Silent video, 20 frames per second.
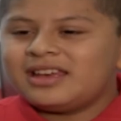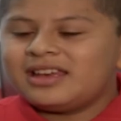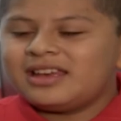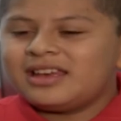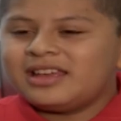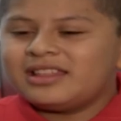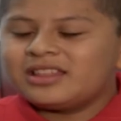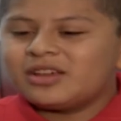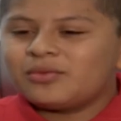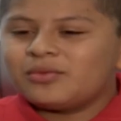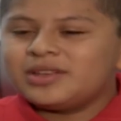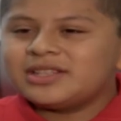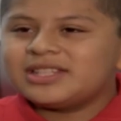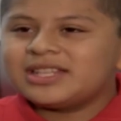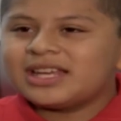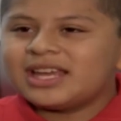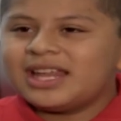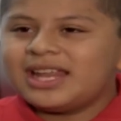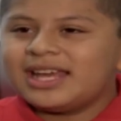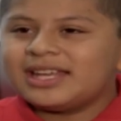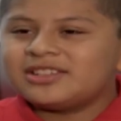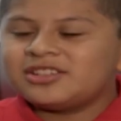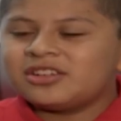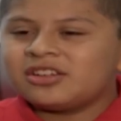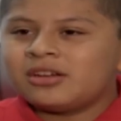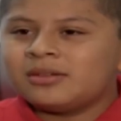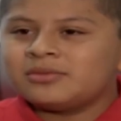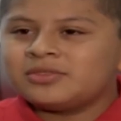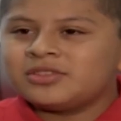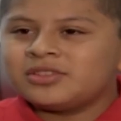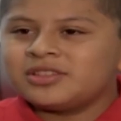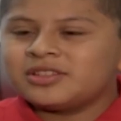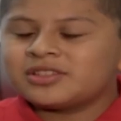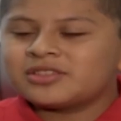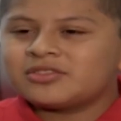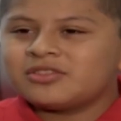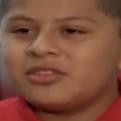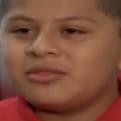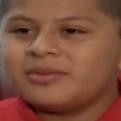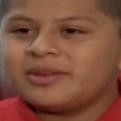and the reason I like to come to the
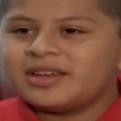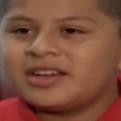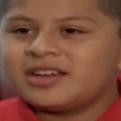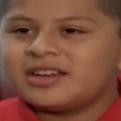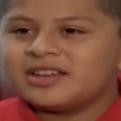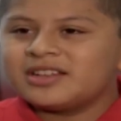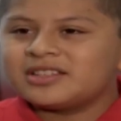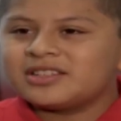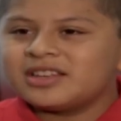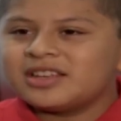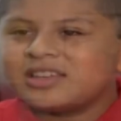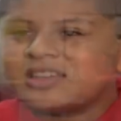school because